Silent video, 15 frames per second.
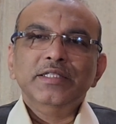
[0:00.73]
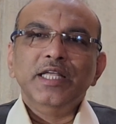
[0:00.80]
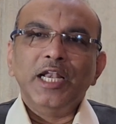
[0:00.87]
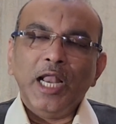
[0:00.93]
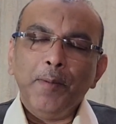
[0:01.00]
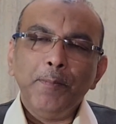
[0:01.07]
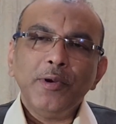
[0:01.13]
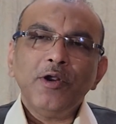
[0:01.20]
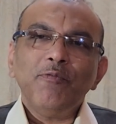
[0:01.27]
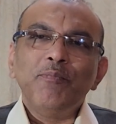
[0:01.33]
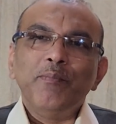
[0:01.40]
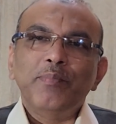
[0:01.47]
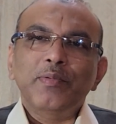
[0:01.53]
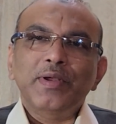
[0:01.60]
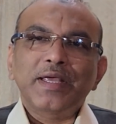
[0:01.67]
the number of
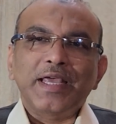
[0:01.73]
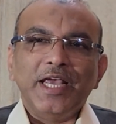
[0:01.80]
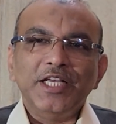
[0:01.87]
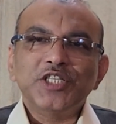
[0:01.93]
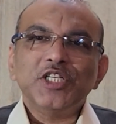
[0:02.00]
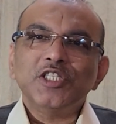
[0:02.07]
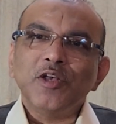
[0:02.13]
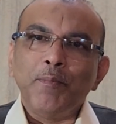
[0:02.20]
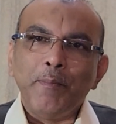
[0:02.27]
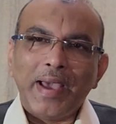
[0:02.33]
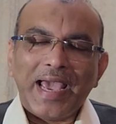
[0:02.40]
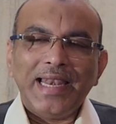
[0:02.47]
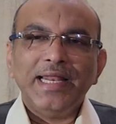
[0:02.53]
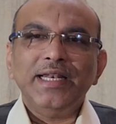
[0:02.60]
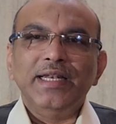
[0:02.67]
cases of
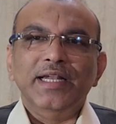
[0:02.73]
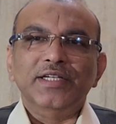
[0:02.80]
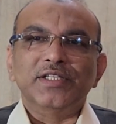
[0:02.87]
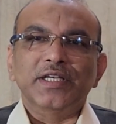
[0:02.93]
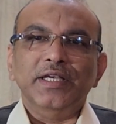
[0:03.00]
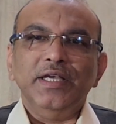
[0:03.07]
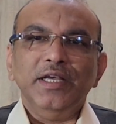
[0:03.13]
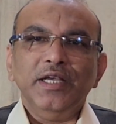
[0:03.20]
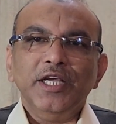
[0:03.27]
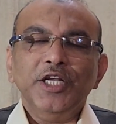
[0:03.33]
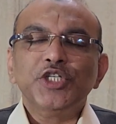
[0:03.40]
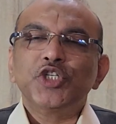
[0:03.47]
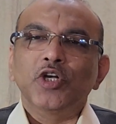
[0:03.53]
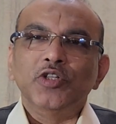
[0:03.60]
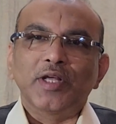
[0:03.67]
malignancy,
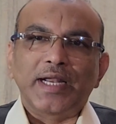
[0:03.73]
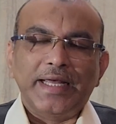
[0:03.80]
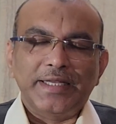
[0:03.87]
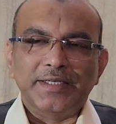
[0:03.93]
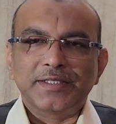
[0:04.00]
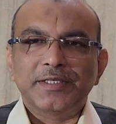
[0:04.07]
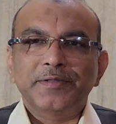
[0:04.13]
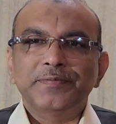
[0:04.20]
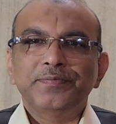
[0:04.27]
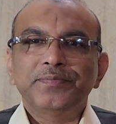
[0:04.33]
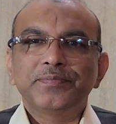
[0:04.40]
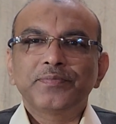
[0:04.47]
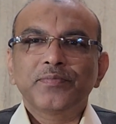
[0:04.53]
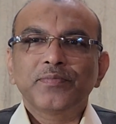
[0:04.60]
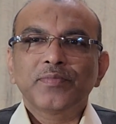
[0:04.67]
it's on the rise.
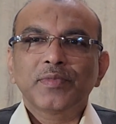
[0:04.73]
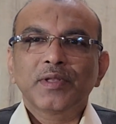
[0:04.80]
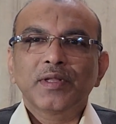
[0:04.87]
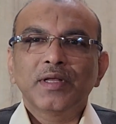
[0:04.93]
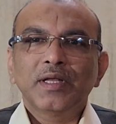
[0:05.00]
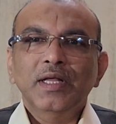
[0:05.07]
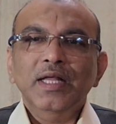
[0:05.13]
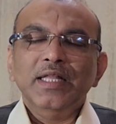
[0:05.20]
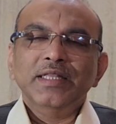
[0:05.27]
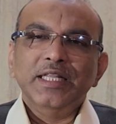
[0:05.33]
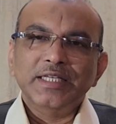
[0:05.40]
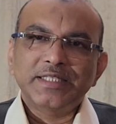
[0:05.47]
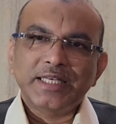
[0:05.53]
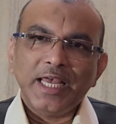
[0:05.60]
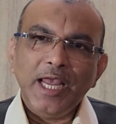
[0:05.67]

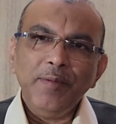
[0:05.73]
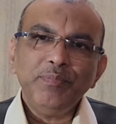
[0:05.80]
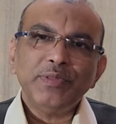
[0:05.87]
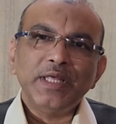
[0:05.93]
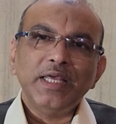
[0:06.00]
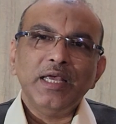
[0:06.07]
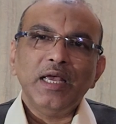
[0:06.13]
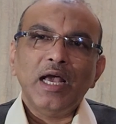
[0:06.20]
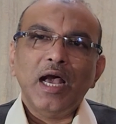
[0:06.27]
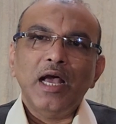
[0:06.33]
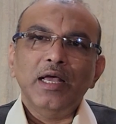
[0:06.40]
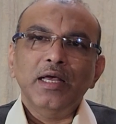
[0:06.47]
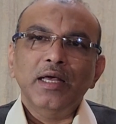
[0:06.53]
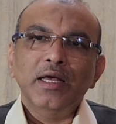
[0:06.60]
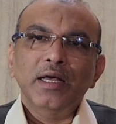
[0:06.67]
The same thing
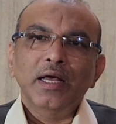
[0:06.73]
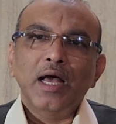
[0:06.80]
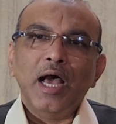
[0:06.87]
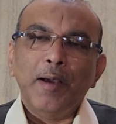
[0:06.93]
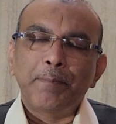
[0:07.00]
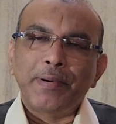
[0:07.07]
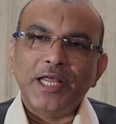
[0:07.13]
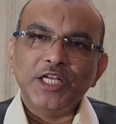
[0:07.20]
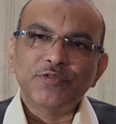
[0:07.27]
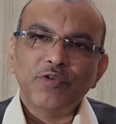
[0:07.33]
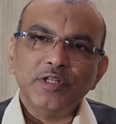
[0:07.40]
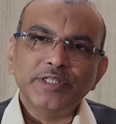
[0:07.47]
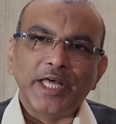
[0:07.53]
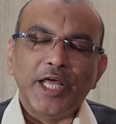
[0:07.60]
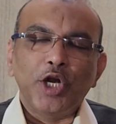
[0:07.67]
applies
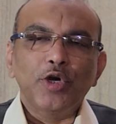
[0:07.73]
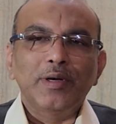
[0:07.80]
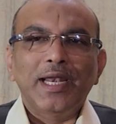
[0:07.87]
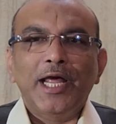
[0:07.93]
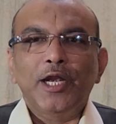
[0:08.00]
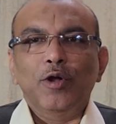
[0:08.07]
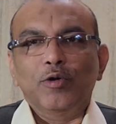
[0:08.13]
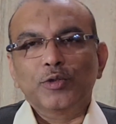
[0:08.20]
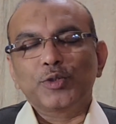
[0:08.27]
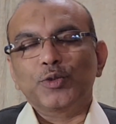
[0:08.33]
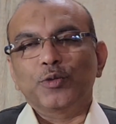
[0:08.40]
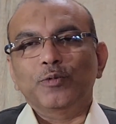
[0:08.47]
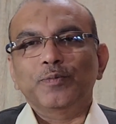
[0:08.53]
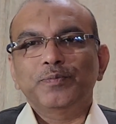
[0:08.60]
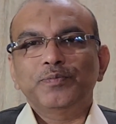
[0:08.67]
for thyroid gland
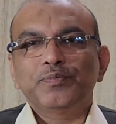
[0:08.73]
also.